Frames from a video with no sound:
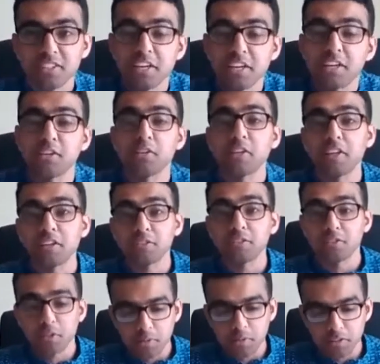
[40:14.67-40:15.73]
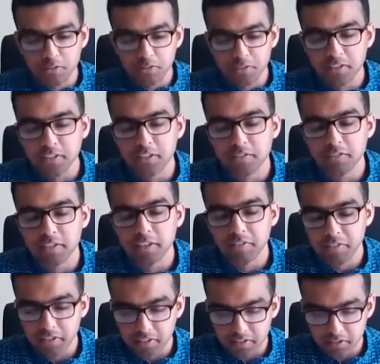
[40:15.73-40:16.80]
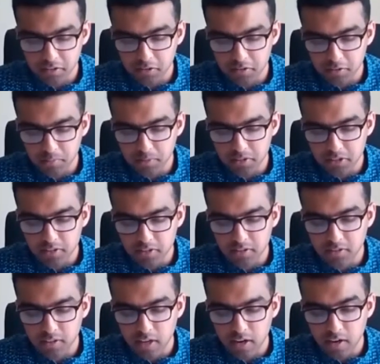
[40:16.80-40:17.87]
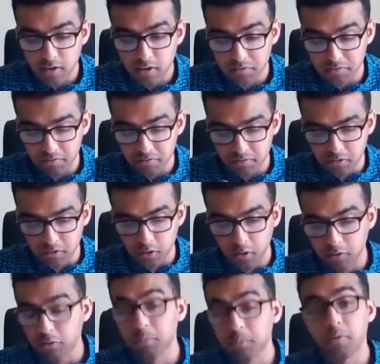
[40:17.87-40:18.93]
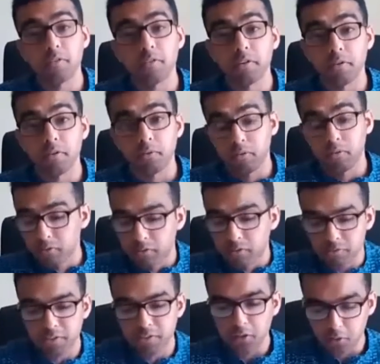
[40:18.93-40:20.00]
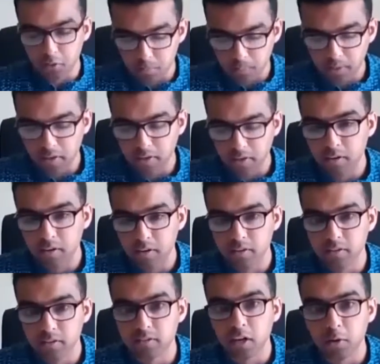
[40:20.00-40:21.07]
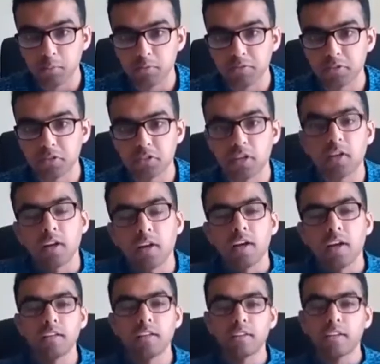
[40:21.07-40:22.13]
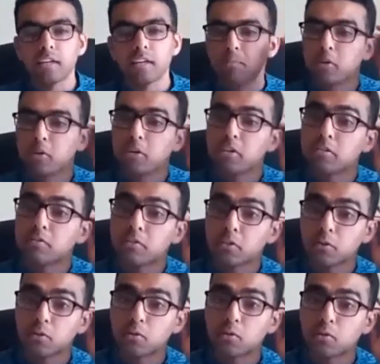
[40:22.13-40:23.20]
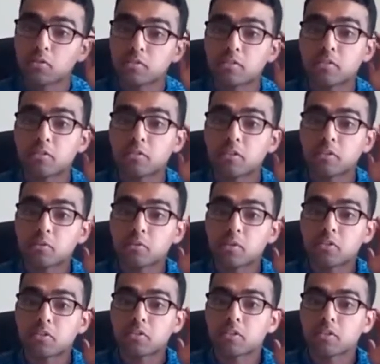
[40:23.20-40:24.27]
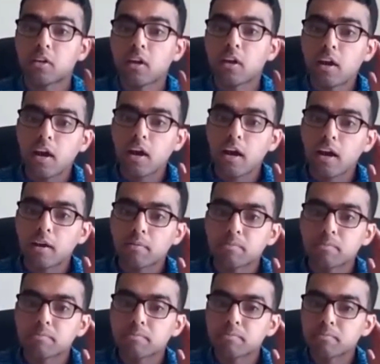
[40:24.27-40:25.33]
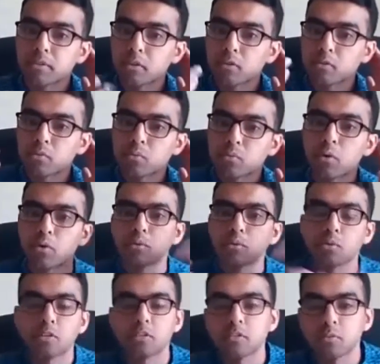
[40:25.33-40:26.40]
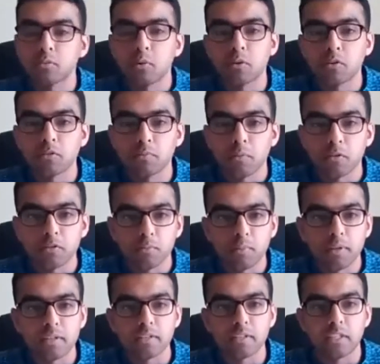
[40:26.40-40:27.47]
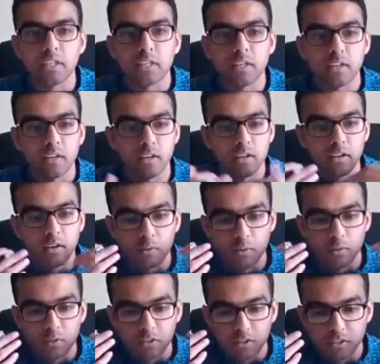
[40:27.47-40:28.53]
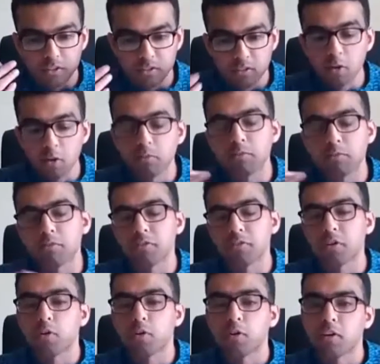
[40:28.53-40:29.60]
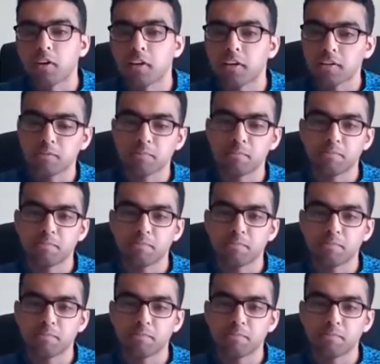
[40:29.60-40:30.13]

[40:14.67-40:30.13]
And thank you so much for giving us those images there of what for you would be a desirable future. Leslee, I'm curious for your thoughts on this question. What does a world of possibility which is hopeful for you look like?